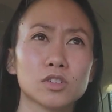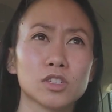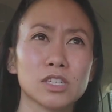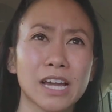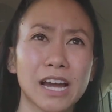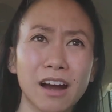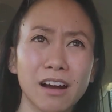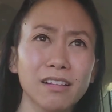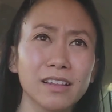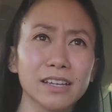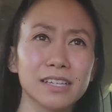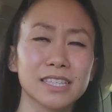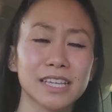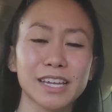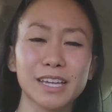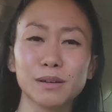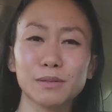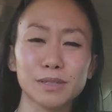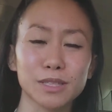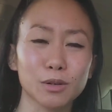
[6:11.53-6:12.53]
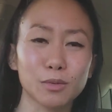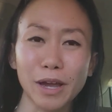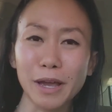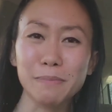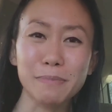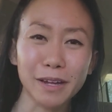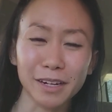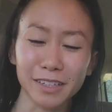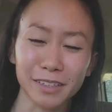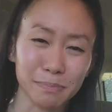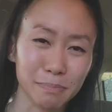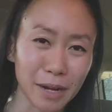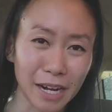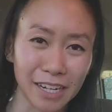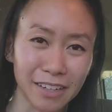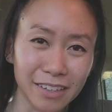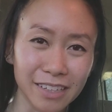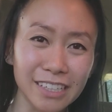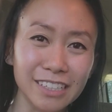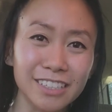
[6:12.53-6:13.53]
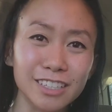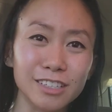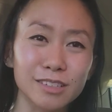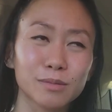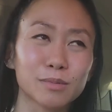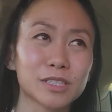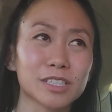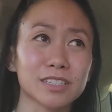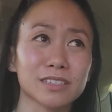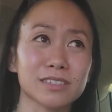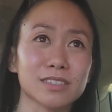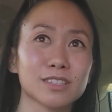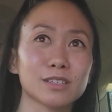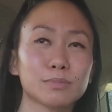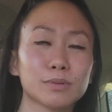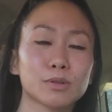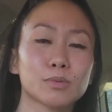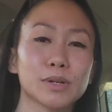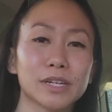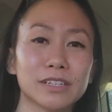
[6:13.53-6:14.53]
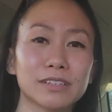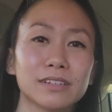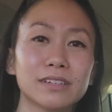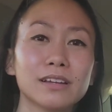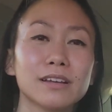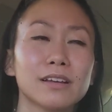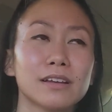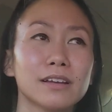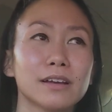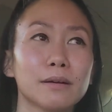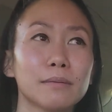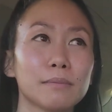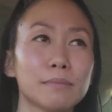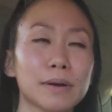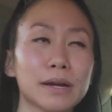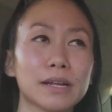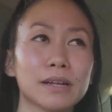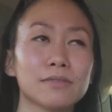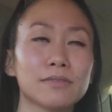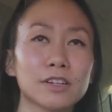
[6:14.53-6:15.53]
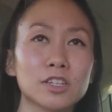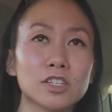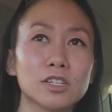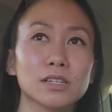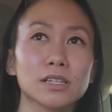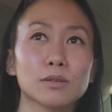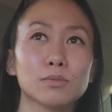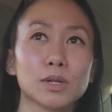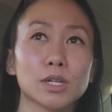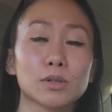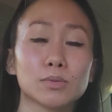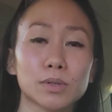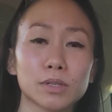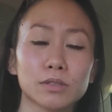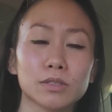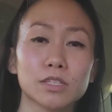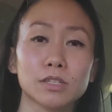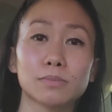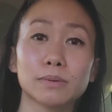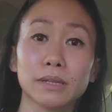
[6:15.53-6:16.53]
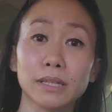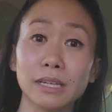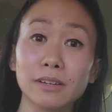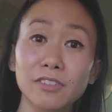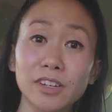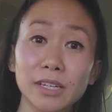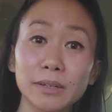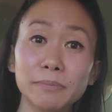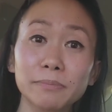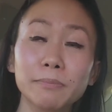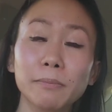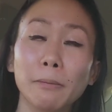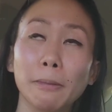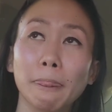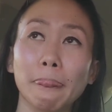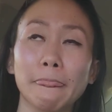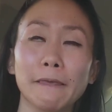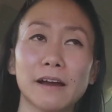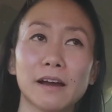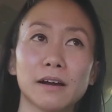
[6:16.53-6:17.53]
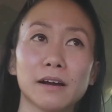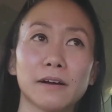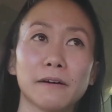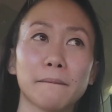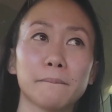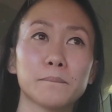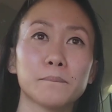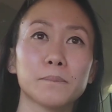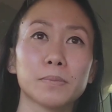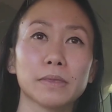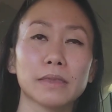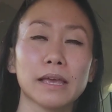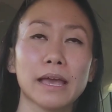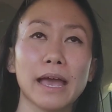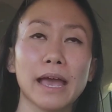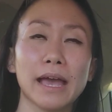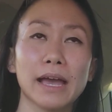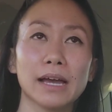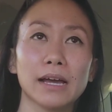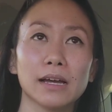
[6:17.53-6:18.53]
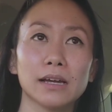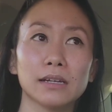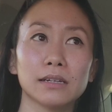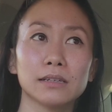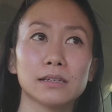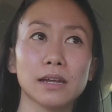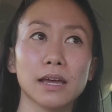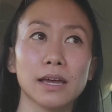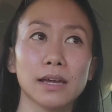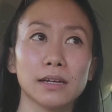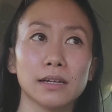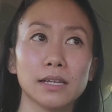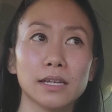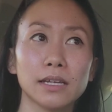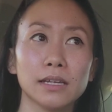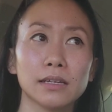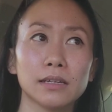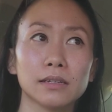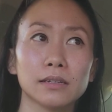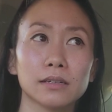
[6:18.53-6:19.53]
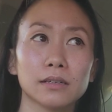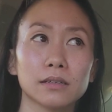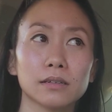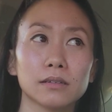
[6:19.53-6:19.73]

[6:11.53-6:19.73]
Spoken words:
tell us that he was a way better parent, which is super weird. But eventually we grew to believe him, and he